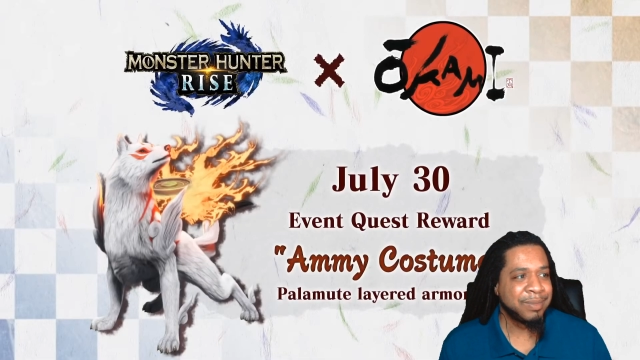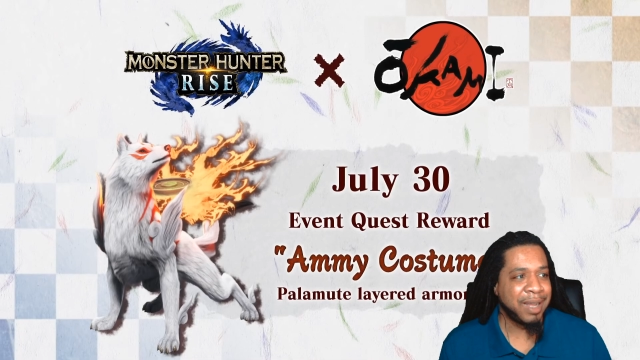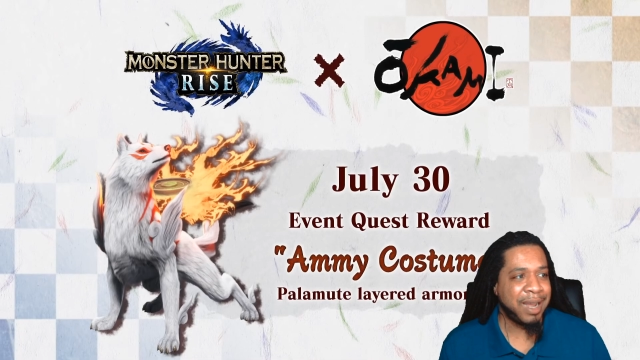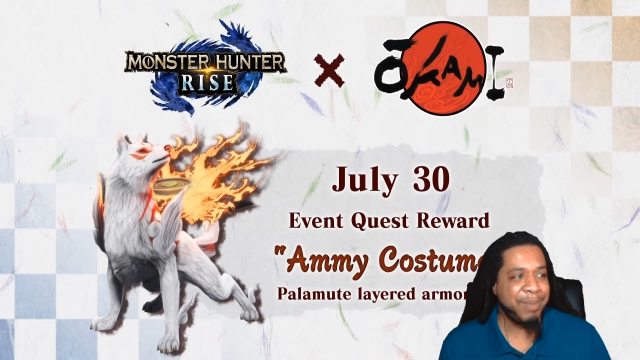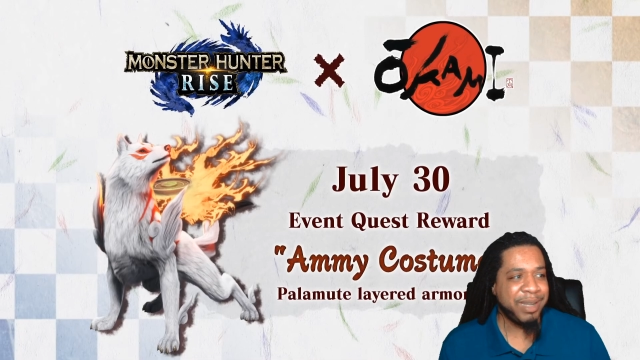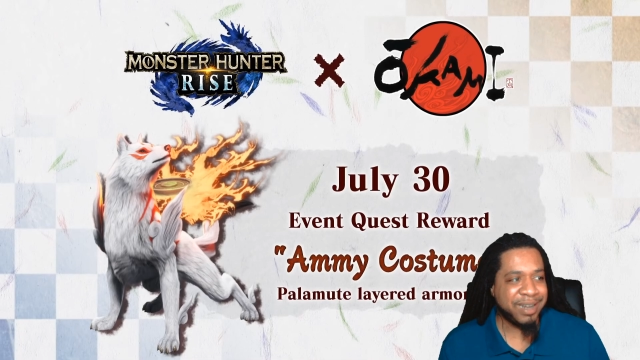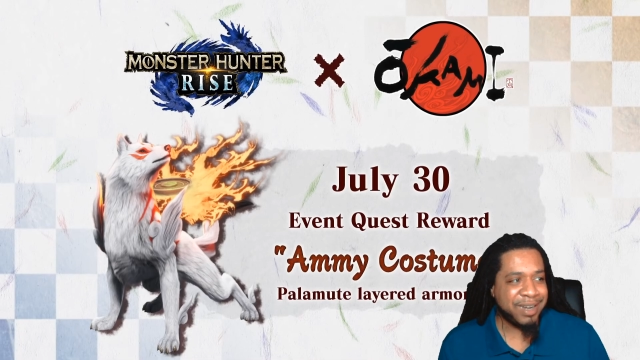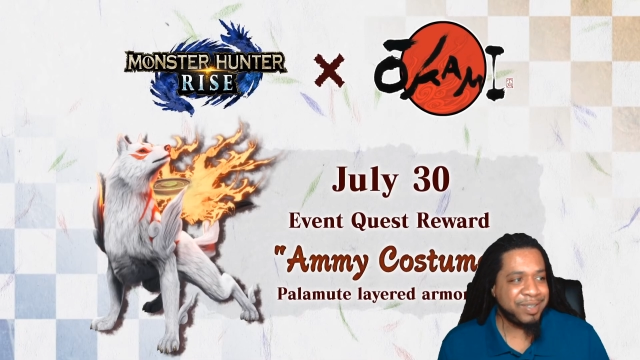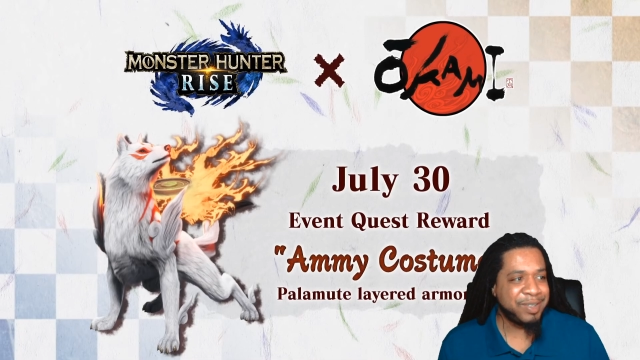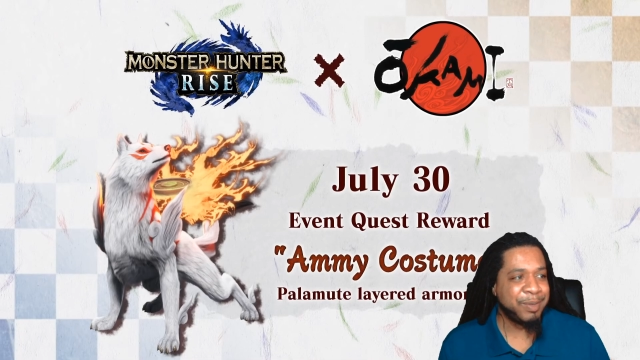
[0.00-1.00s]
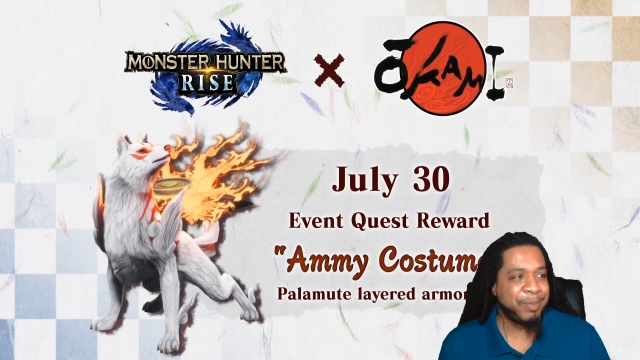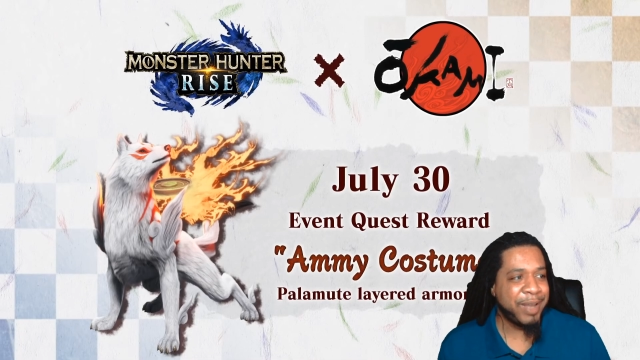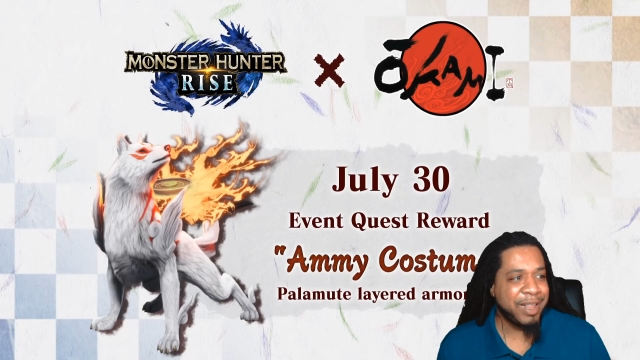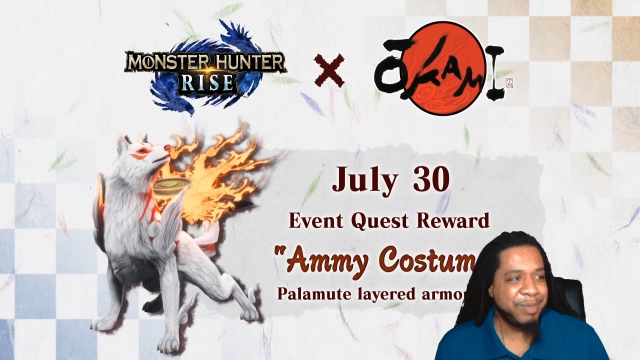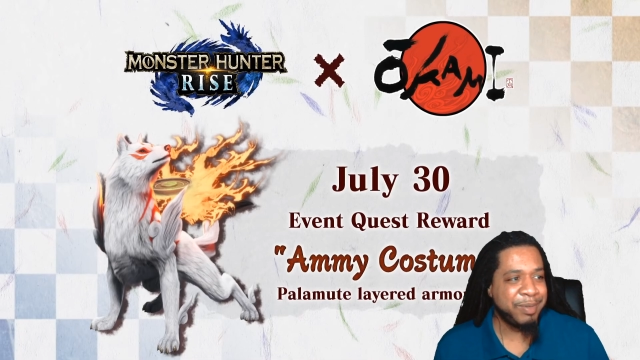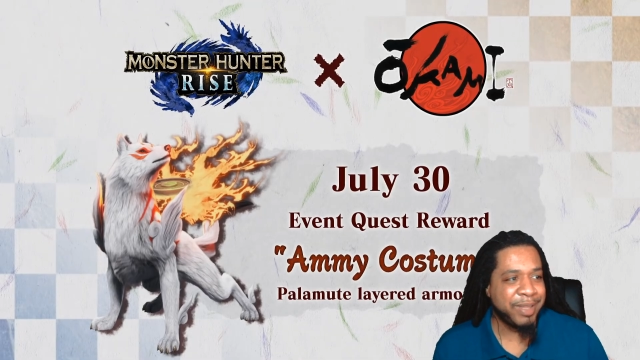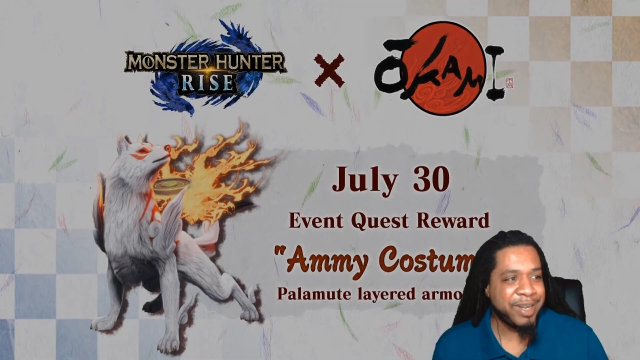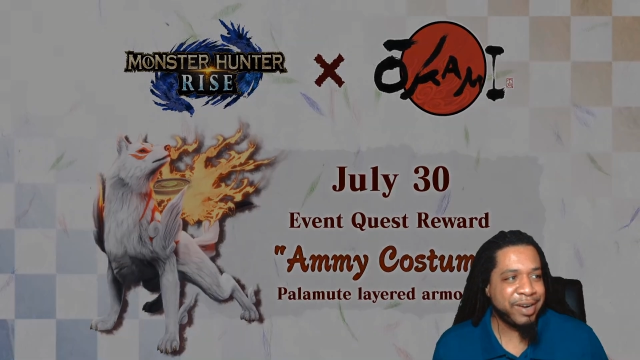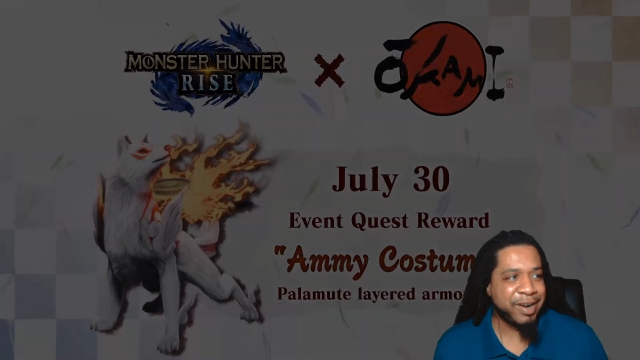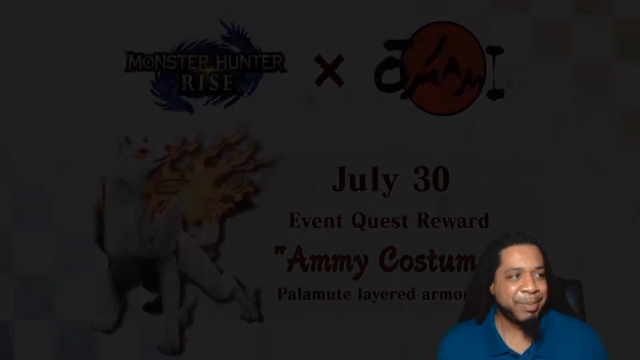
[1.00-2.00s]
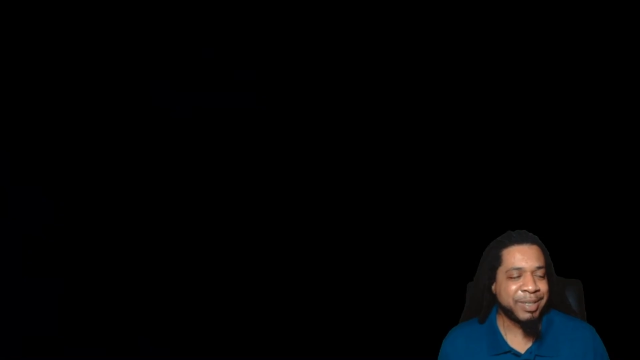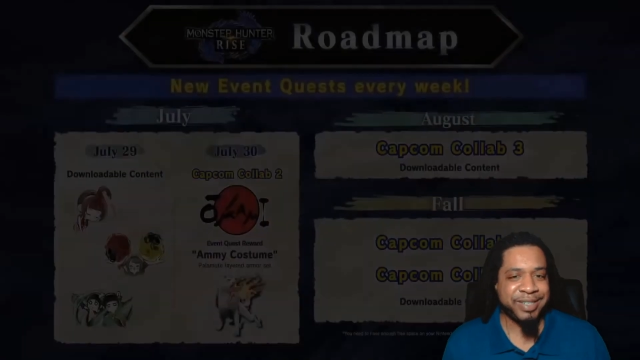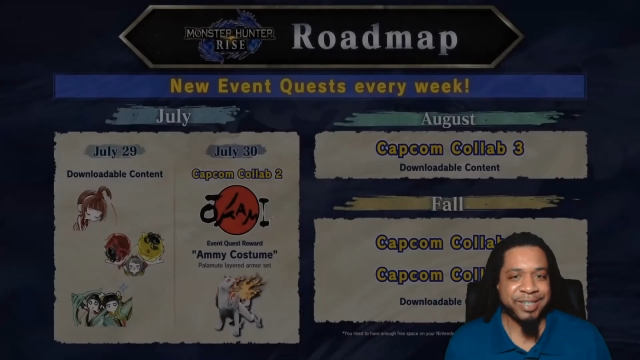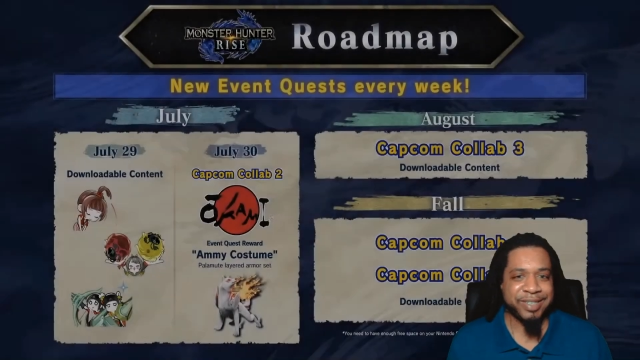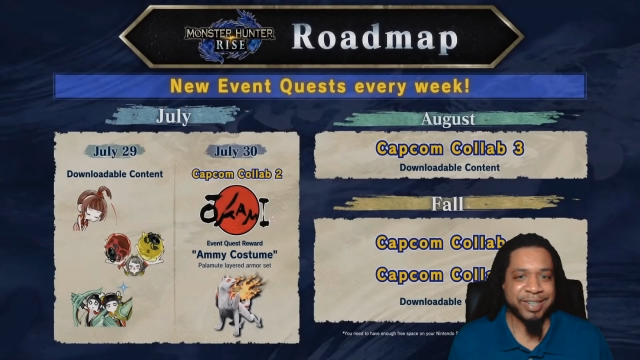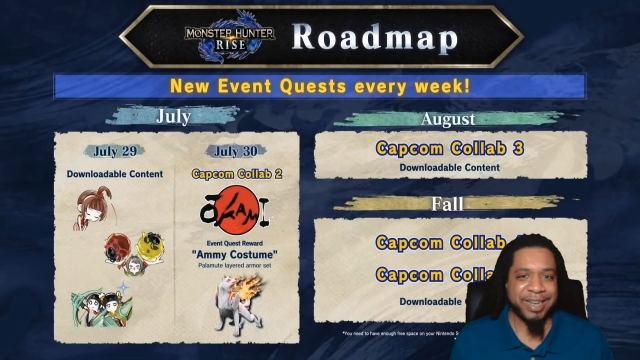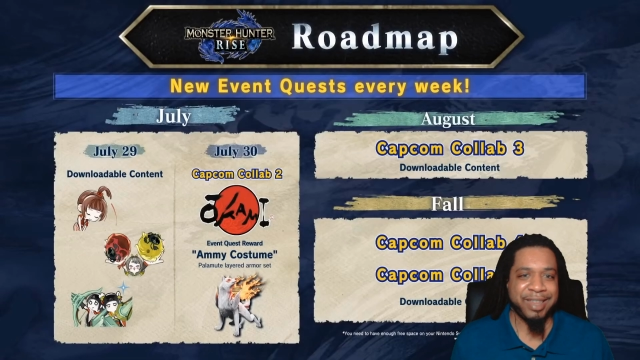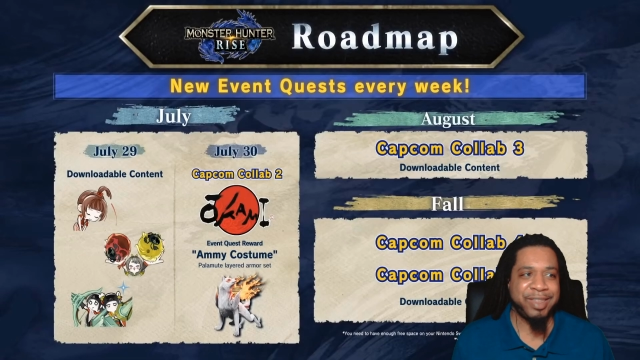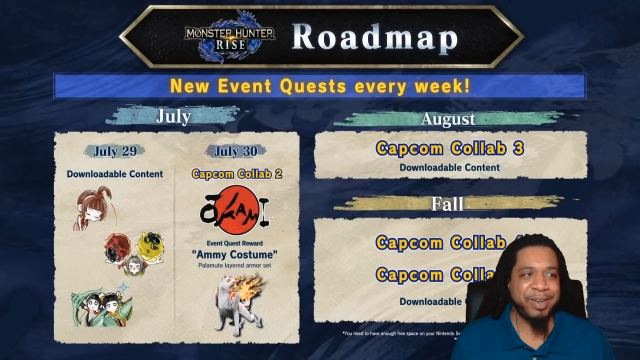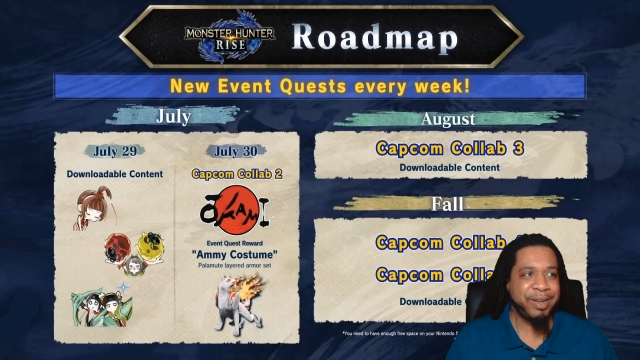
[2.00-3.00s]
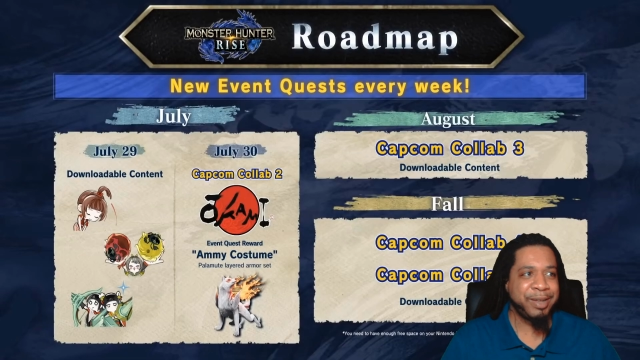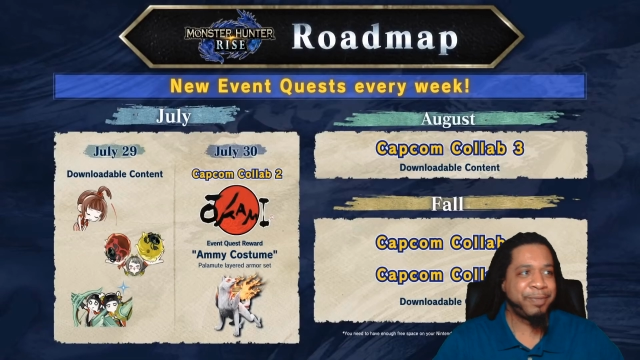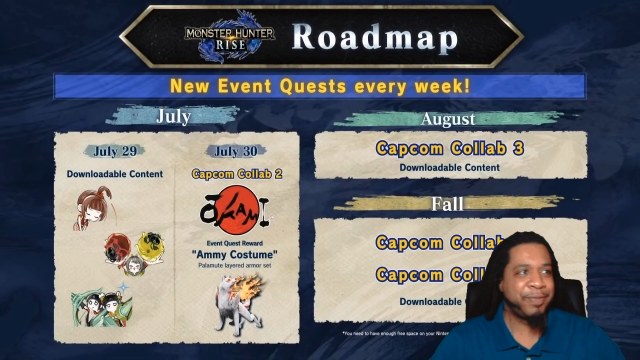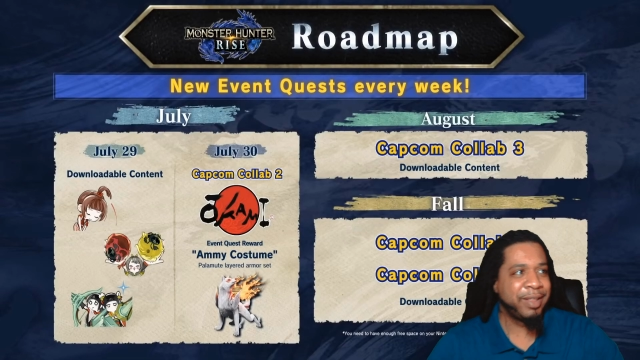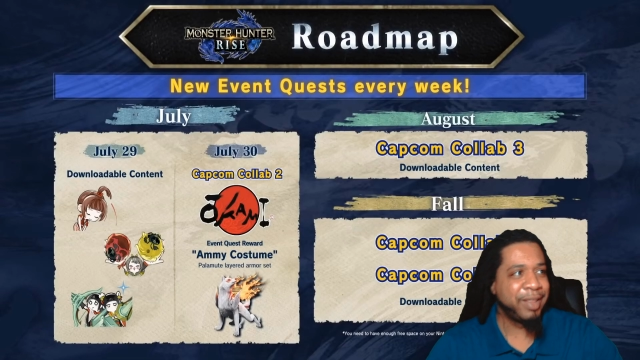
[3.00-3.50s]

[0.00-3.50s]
Ami costume, Palamute layered armor set July 30th,